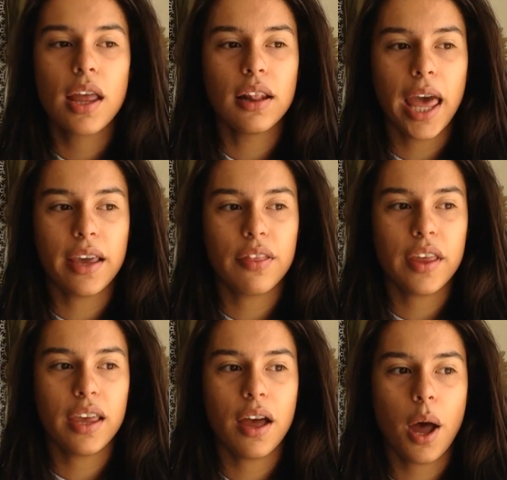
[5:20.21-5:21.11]
Like
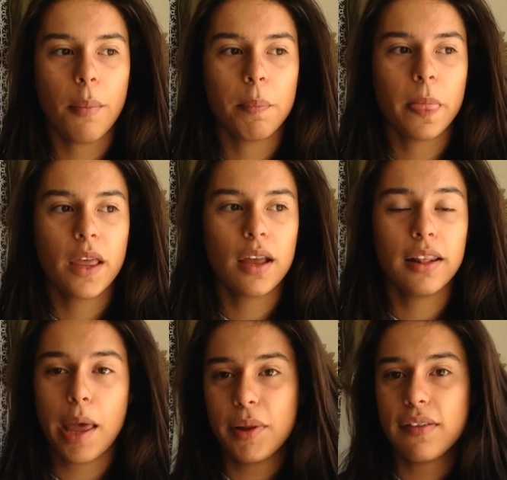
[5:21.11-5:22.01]
the
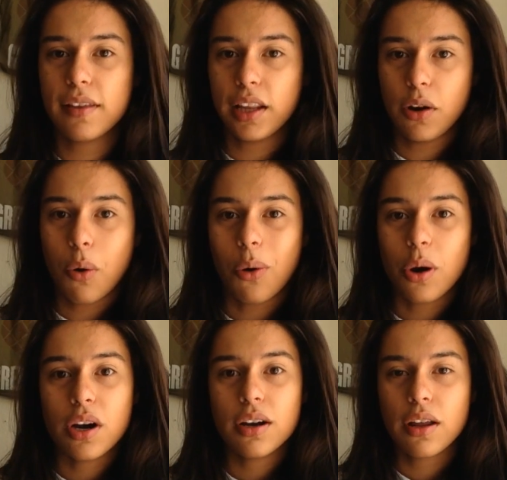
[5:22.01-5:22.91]
lemon-stealing
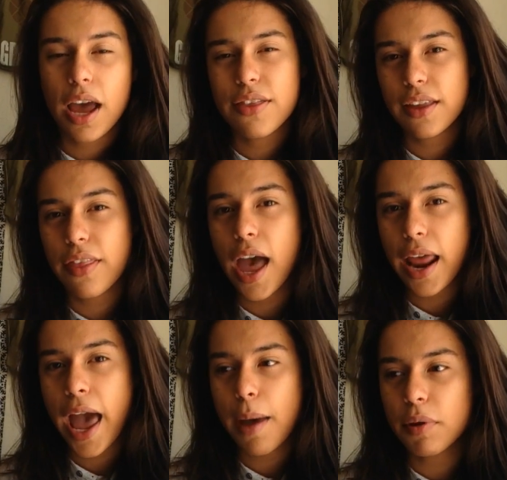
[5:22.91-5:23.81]
whore. I think
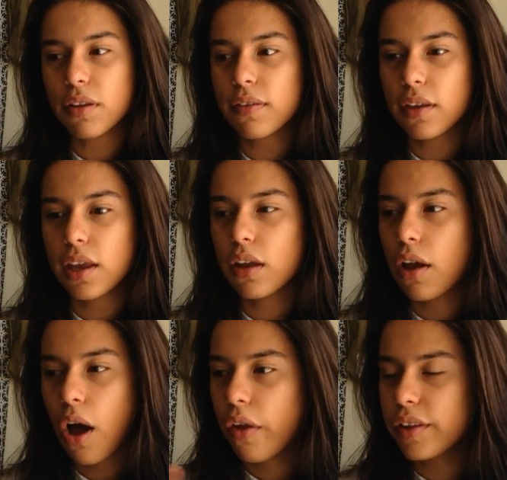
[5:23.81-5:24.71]
that happens
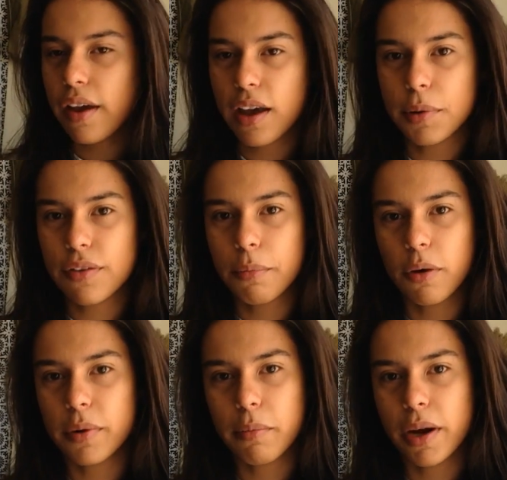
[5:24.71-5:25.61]
all the time in suburban